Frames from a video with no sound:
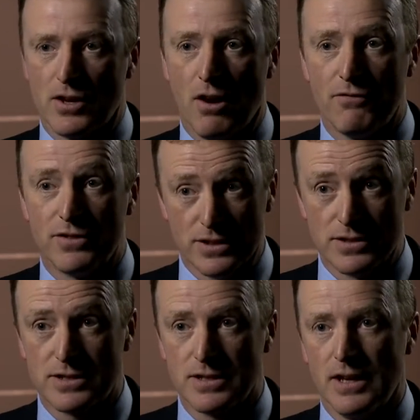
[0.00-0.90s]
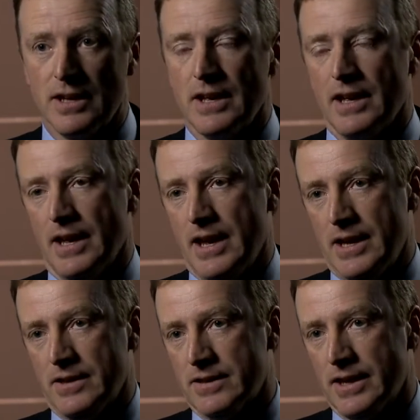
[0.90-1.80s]
confidence
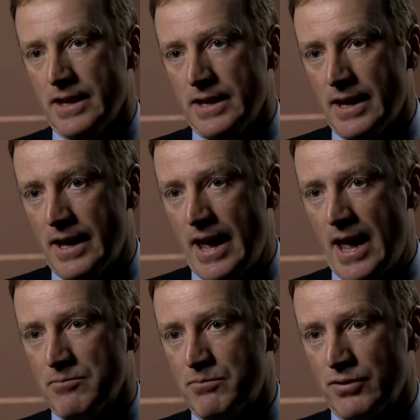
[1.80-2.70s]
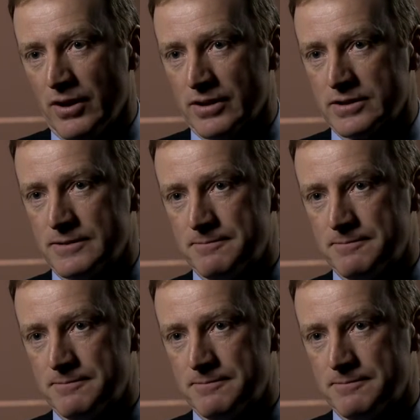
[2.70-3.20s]
in the end product.